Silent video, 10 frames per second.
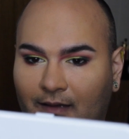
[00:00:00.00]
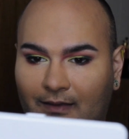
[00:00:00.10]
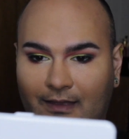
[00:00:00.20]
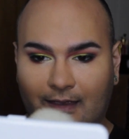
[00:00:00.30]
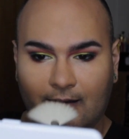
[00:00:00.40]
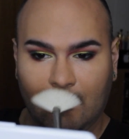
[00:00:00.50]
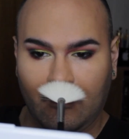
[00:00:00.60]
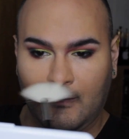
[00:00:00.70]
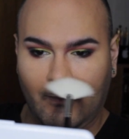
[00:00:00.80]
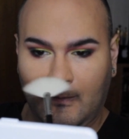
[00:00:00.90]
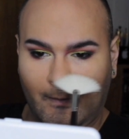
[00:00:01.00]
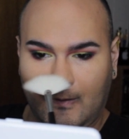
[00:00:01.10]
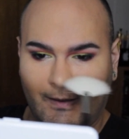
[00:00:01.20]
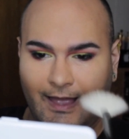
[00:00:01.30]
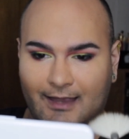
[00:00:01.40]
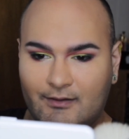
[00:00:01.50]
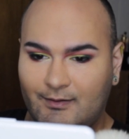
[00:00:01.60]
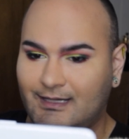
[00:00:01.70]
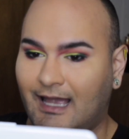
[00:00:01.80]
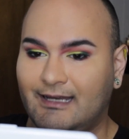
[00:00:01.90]
And then I
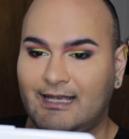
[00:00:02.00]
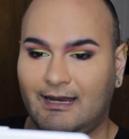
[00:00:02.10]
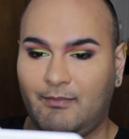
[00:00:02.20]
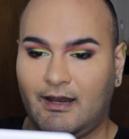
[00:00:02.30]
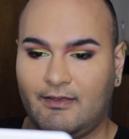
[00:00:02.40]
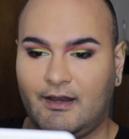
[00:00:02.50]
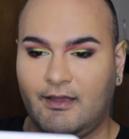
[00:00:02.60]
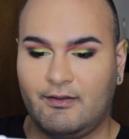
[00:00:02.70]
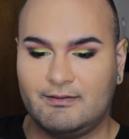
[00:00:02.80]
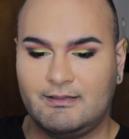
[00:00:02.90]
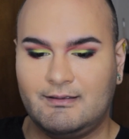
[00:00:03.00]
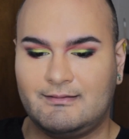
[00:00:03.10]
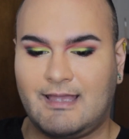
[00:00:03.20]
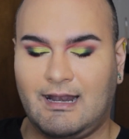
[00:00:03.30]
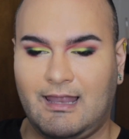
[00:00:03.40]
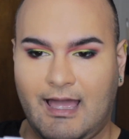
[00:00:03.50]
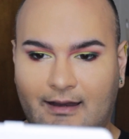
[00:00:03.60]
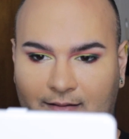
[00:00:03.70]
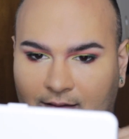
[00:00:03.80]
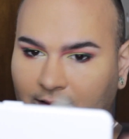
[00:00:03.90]
do a tiny, tiny bit on the nose, not a lot.